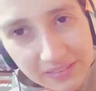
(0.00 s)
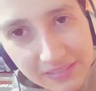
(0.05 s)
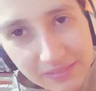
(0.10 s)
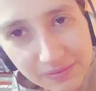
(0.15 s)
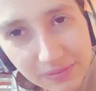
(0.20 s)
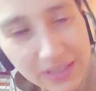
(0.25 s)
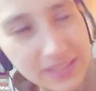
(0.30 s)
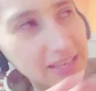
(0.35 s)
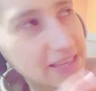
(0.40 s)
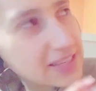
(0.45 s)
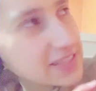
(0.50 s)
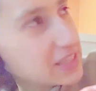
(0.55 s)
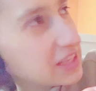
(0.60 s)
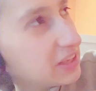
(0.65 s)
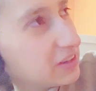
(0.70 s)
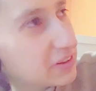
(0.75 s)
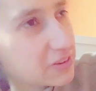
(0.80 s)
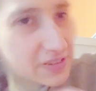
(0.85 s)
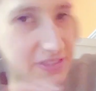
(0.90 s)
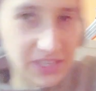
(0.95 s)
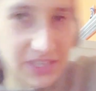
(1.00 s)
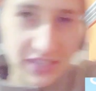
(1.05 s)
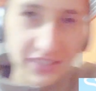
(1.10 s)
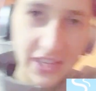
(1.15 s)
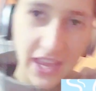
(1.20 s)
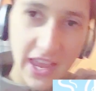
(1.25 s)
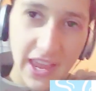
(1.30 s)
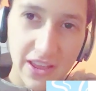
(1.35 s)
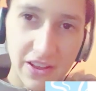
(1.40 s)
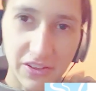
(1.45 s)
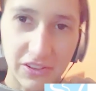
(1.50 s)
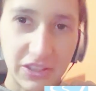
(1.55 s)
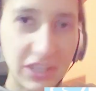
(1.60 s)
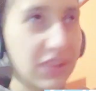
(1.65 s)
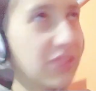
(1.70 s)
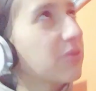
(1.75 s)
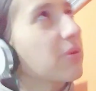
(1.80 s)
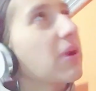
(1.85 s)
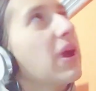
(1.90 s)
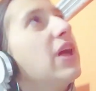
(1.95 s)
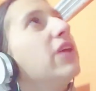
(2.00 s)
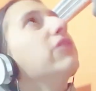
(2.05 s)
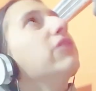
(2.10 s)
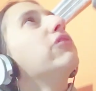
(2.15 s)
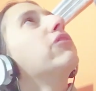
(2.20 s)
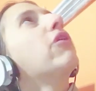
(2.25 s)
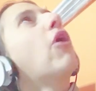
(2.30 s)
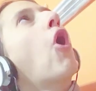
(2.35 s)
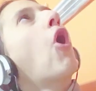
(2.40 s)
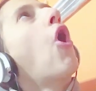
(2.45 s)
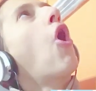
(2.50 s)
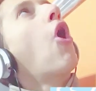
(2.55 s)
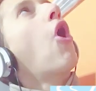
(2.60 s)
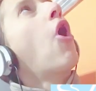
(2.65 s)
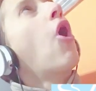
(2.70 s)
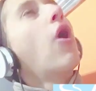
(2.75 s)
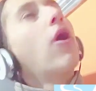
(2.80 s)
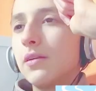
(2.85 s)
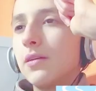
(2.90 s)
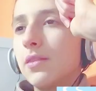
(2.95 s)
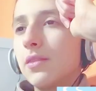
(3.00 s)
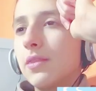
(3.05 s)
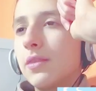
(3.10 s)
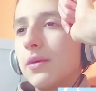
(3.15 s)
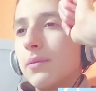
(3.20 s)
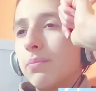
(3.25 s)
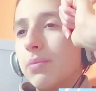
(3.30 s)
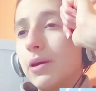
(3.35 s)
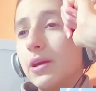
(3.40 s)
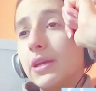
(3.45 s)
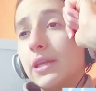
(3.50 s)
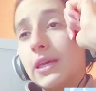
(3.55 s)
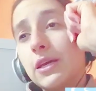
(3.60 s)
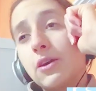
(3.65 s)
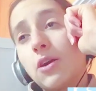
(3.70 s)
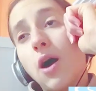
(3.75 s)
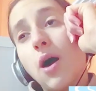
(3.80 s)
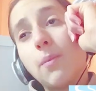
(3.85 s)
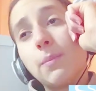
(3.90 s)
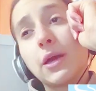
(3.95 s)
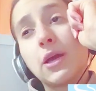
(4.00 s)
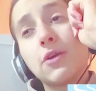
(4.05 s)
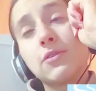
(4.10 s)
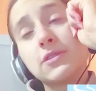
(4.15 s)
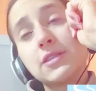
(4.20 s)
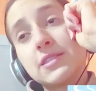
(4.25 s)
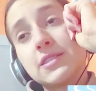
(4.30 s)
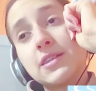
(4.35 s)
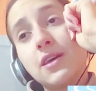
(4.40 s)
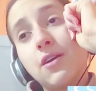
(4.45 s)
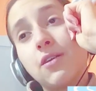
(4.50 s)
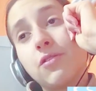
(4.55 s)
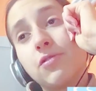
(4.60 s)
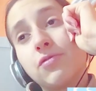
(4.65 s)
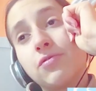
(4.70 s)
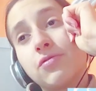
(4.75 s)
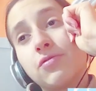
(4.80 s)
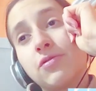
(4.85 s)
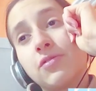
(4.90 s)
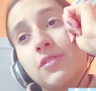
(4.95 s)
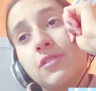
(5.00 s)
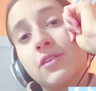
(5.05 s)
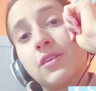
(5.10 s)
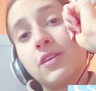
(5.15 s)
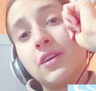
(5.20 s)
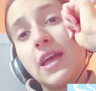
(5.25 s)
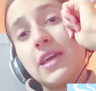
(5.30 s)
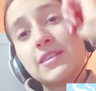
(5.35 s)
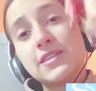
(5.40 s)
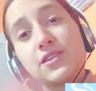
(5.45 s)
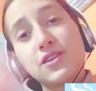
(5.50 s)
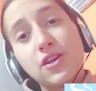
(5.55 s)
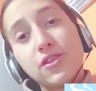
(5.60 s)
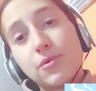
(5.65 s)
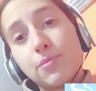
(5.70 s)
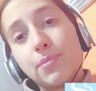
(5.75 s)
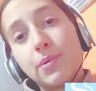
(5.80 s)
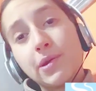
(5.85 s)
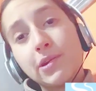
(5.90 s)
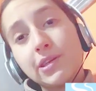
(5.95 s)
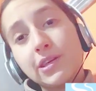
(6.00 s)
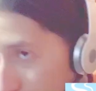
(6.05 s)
because it has ears and a tail on either end. The BunComicos itself is another bunny.